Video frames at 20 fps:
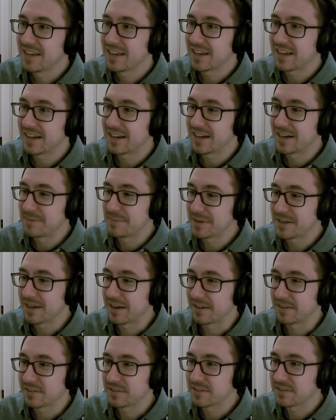But
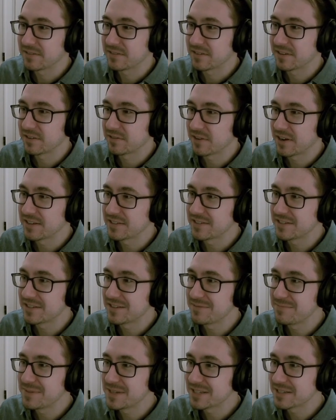yeah, congrats to
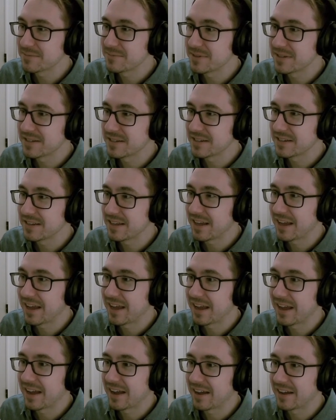Mistman,
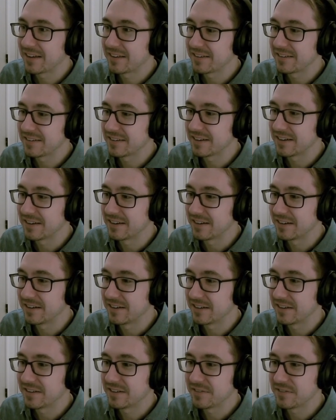and
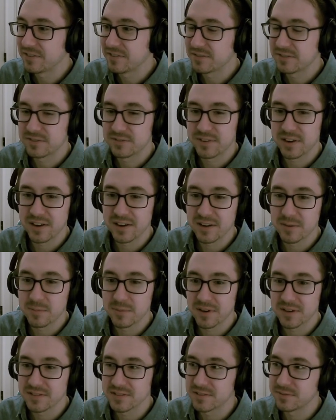it was very
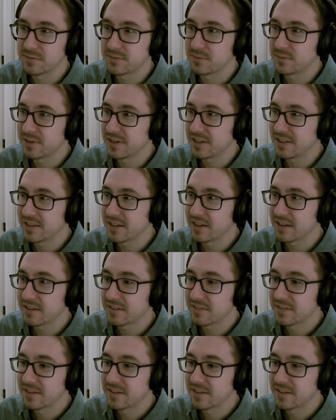impressive winning that.